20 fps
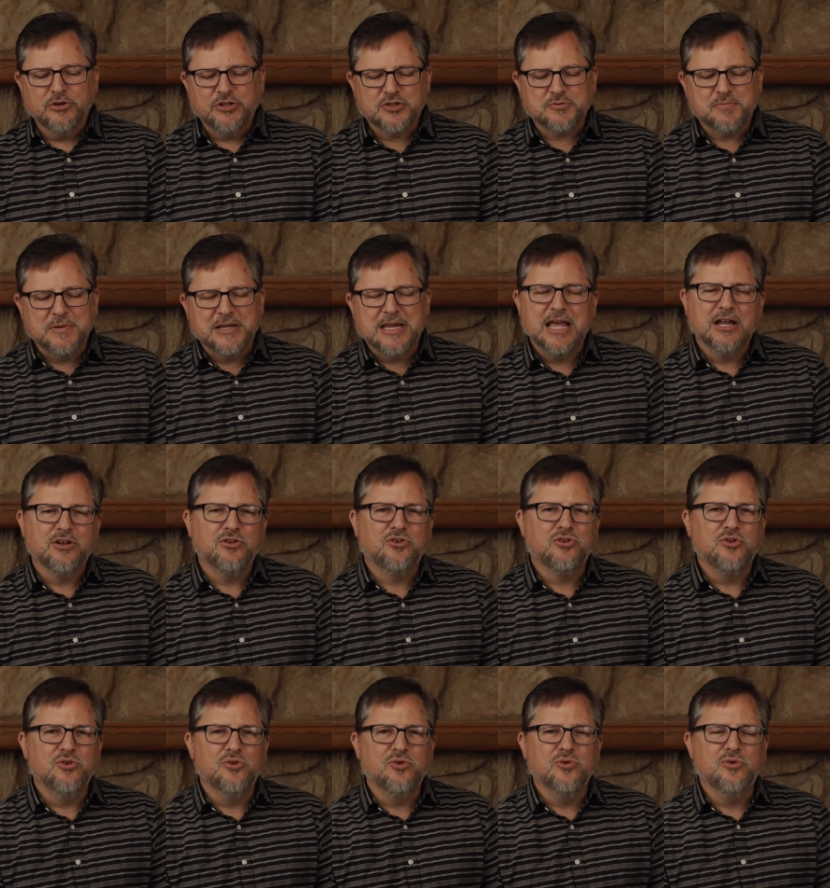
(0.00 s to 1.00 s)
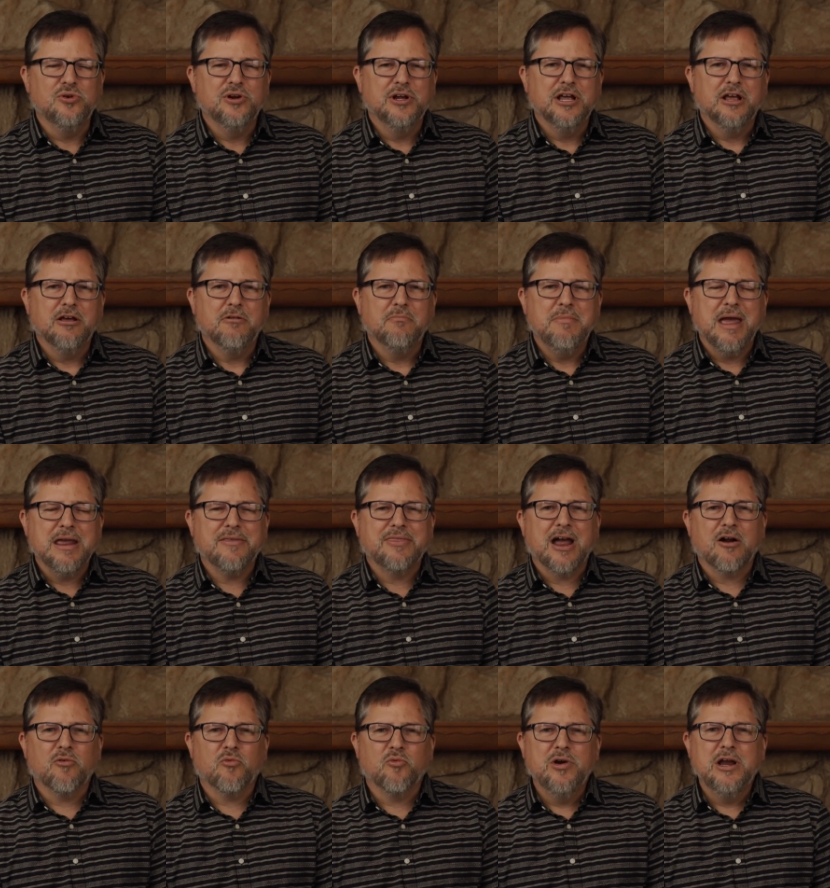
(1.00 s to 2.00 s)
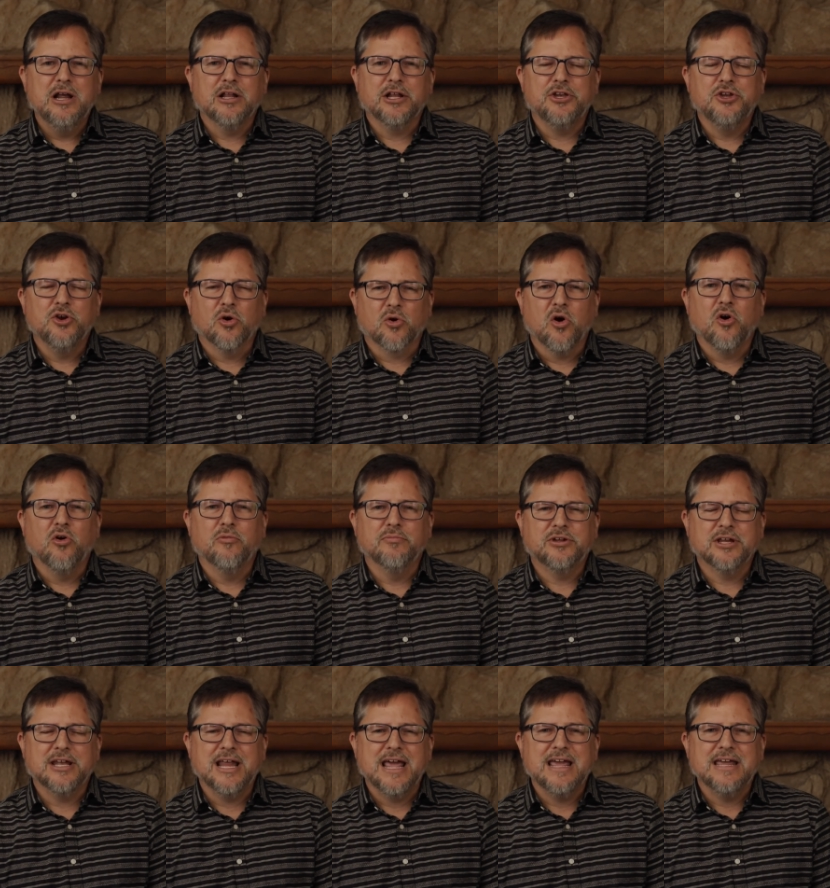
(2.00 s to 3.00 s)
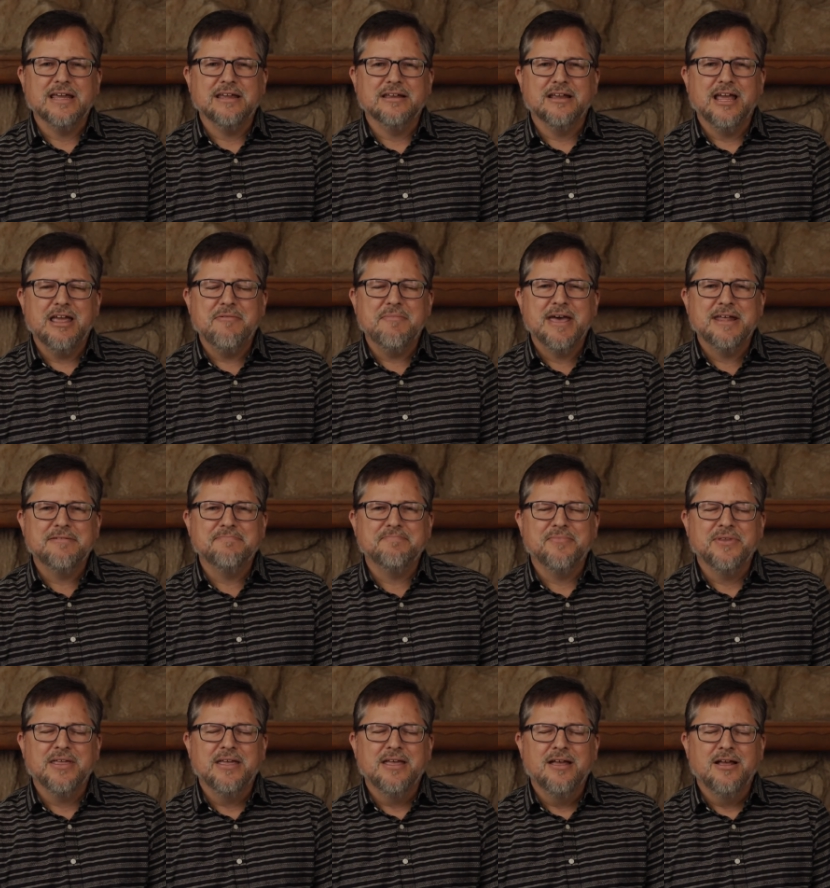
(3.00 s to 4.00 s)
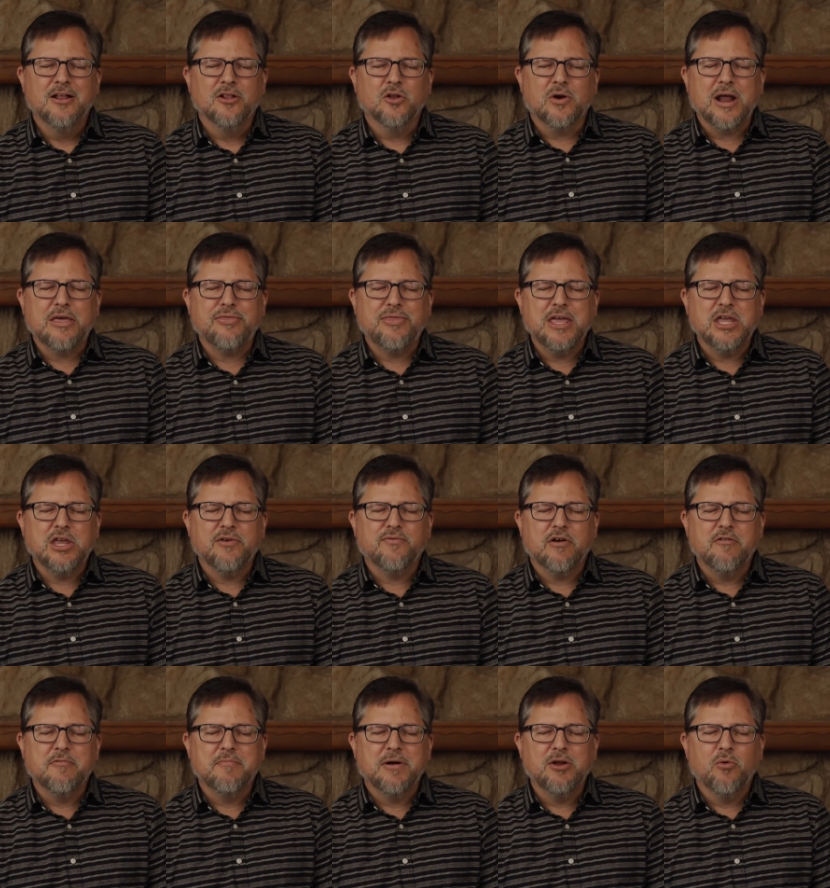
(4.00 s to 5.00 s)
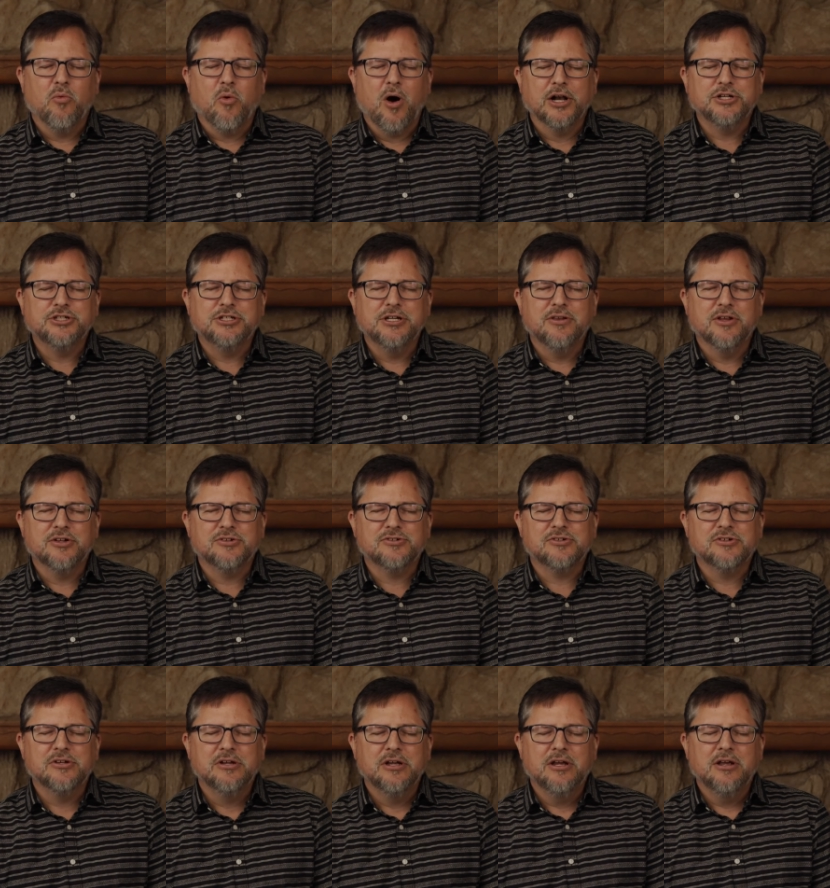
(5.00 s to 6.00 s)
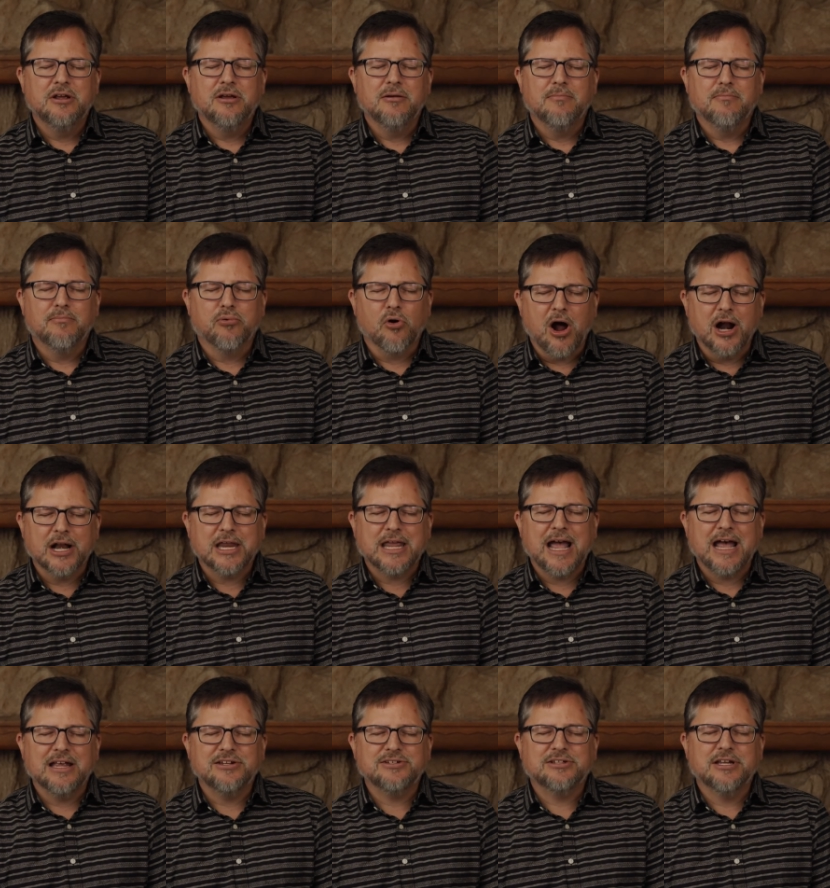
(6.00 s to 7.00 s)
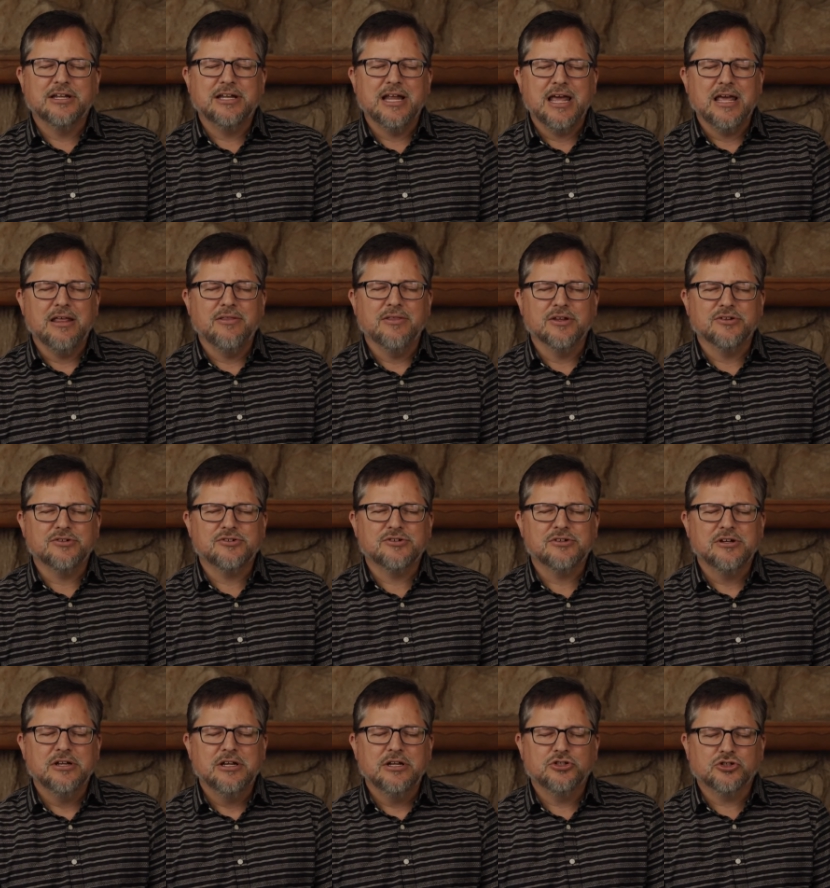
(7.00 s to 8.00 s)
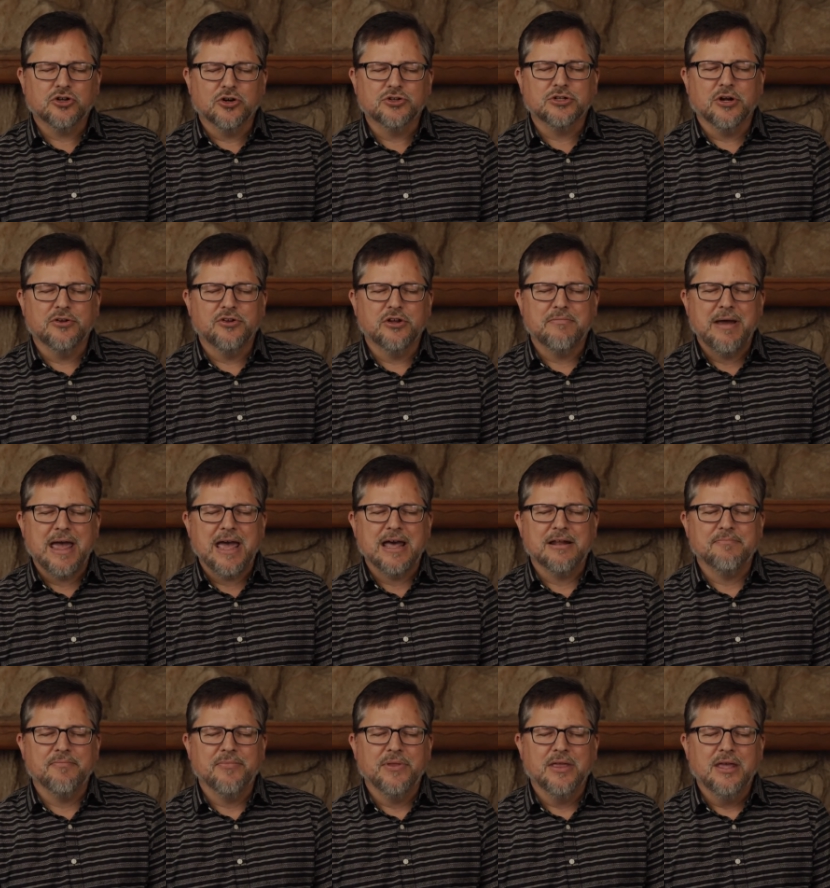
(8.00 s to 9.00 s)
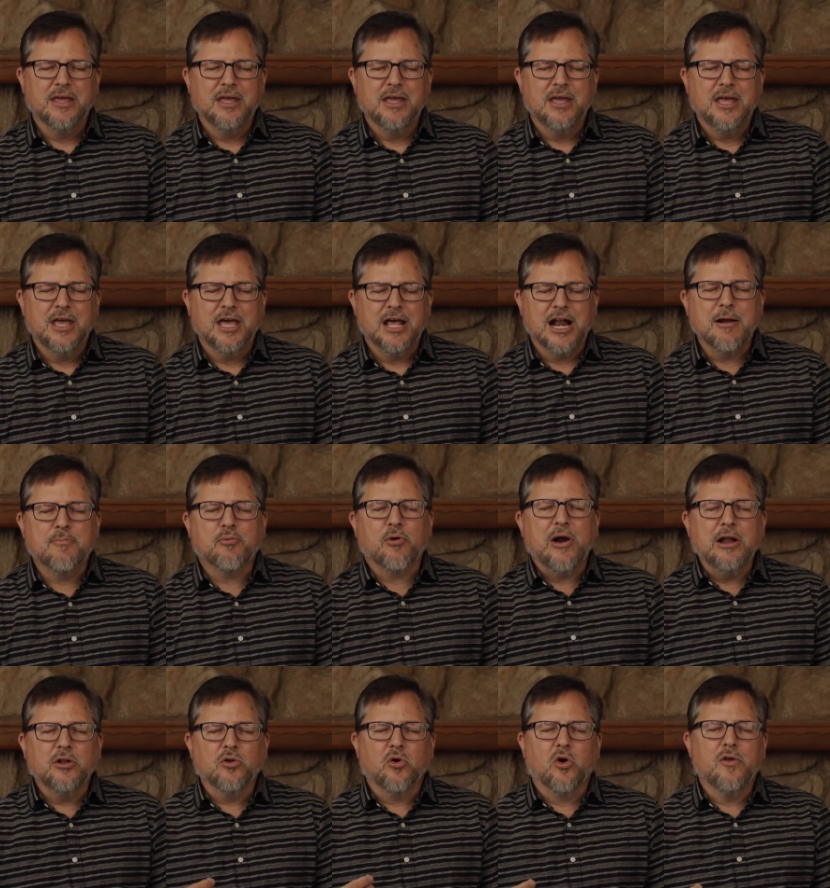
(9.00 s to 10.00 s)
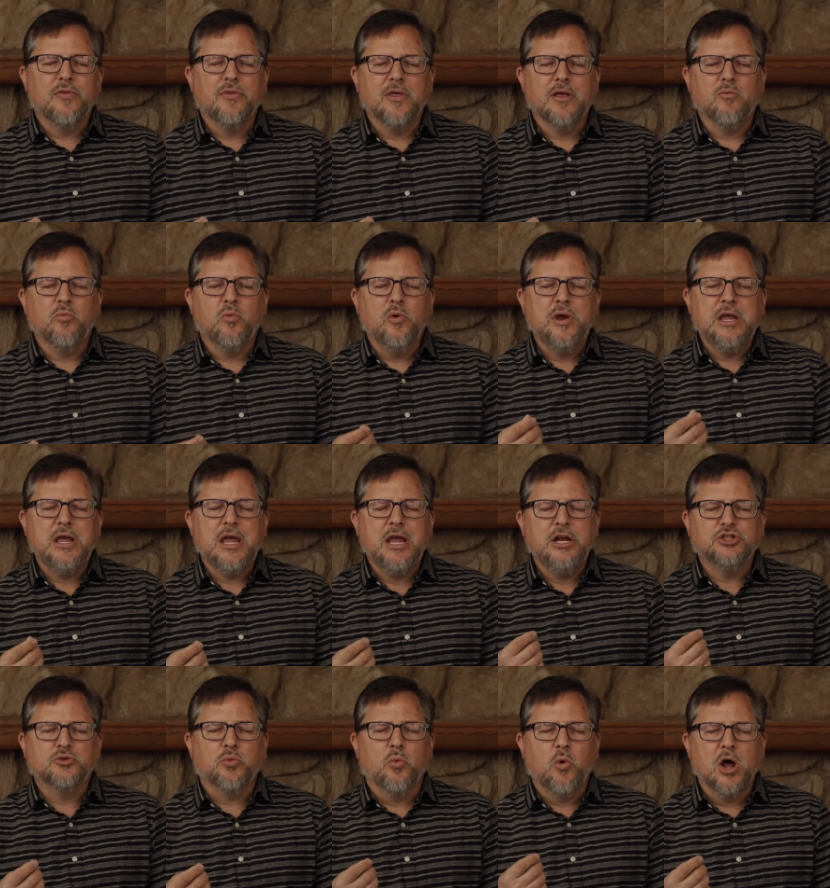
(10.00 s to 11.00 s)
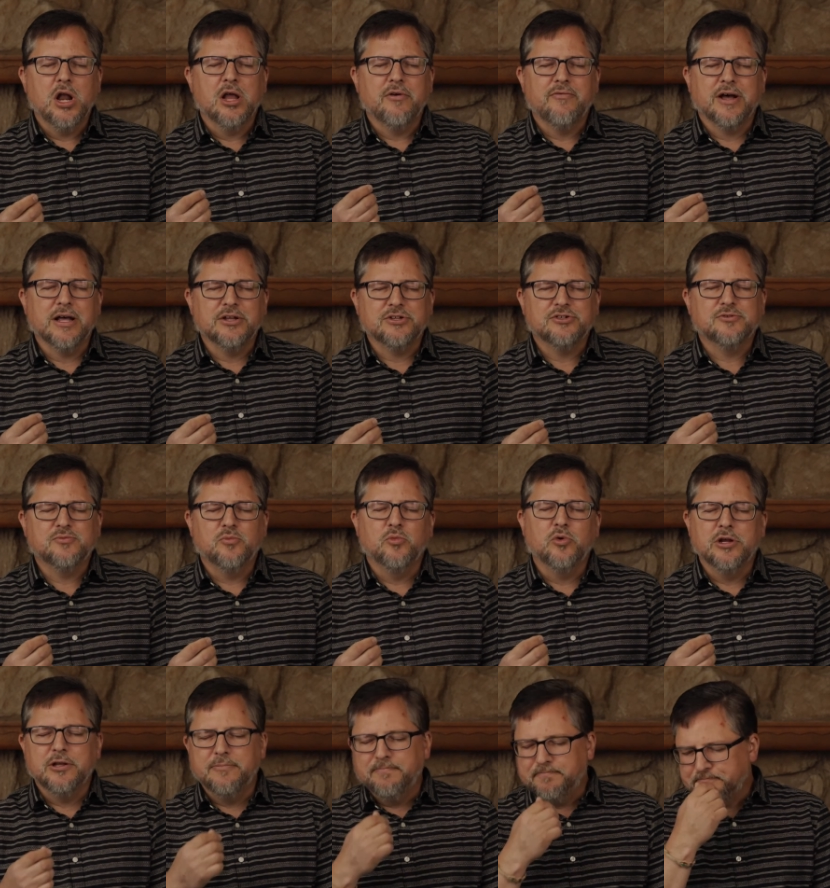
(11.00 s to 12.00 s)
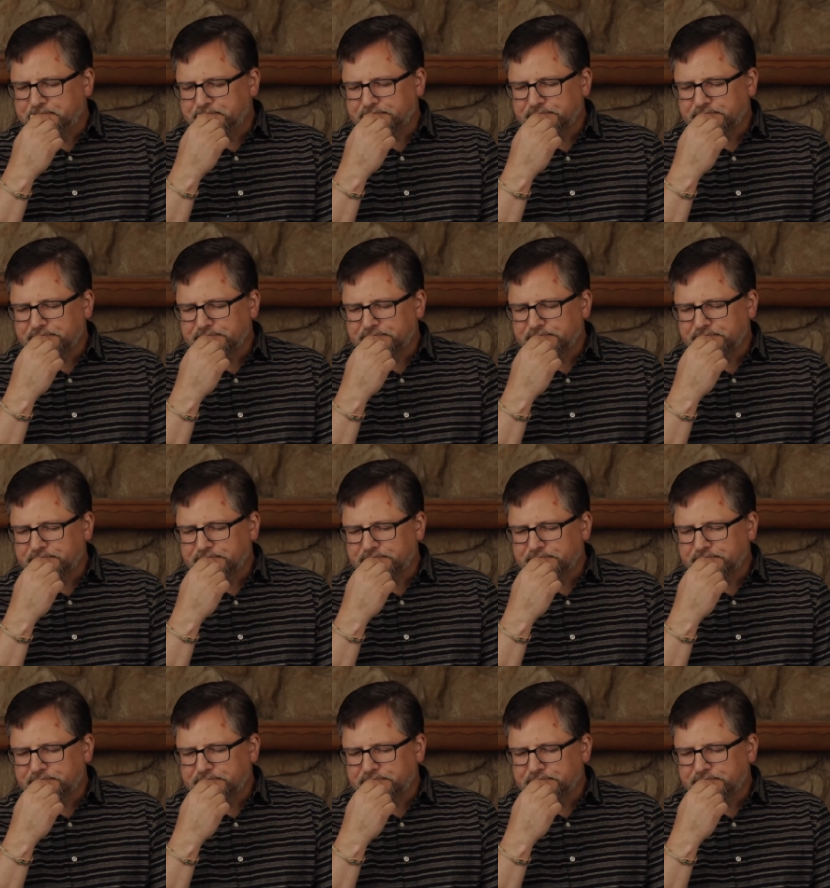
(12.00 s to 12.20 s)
would just begin to make that real in your home today. Amen. Lord, I thank you for everybody watching this broadcast today, this Church on Demand. And I pray, Lord, that we, each one of us, would,